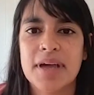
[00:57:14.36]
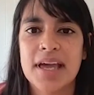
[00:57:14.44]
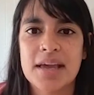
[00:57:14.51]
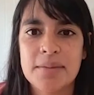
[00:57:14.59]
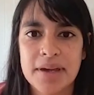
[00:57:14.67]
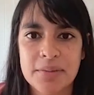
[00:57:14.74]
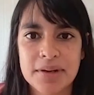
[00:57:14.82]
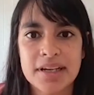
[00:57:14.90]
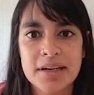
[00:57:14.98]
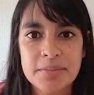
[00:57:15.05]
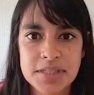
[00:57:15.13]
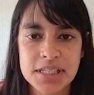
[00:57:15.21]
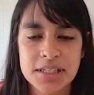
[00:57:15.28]
Amy, I want to
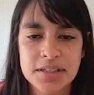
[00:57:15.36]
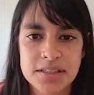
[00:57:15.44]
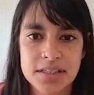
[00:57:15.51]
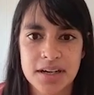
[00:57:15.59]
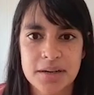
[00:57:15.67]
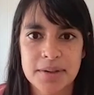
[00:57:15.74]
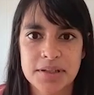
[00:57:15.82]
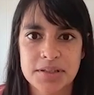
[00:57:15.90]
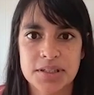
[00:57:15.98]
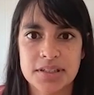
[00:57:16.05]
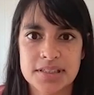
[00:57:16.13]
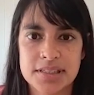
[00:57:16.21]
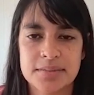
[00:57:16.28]
come to you to talk about
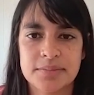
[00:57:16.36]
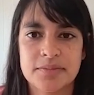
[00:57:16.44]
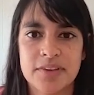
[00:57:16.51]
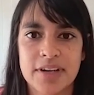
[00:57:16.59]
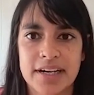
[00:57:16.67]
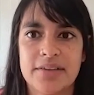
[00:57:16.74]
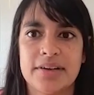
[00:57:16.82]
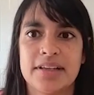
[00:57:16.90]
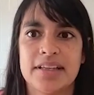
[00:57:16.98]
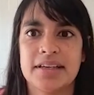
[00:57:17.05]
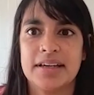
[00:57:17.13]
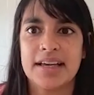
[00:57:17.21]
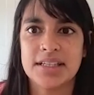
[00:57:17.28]
journalism very
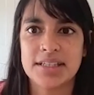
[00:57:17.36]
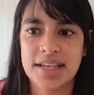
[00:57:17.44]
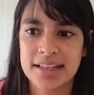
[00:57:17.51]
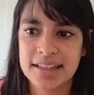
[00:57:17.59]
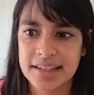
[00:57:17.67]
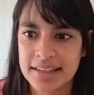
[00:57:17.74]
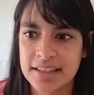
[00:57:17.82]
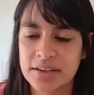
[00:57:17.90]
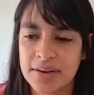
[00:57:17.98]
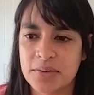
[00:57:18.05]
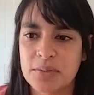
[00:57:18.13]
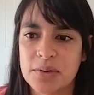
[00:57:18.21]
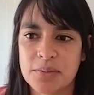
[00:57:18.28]
quickly. Jacqueline, I think you
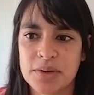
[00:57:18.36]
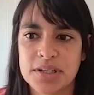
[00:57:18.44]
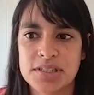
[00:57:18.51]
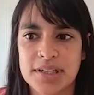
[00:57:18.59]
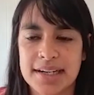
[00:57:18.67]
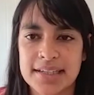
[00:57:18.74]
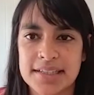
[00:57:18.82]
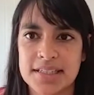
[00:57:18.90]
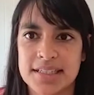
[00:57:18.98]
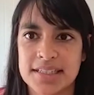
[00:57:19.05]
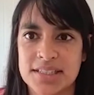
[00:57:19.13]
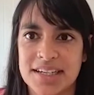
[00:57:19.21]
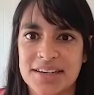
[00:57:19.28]
had one more strategy
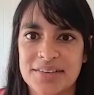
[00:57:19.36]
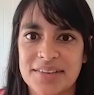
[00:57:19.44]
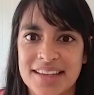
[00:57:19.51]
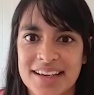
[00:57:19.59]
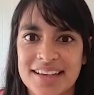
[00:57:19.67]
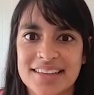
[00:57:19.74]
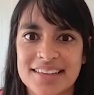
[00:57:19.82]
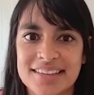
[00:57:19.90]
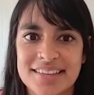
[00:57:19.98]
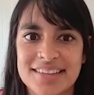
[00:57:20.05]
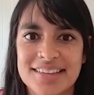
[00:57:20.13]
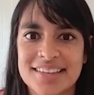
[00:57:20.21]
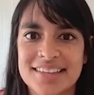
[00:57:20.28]
to share with us.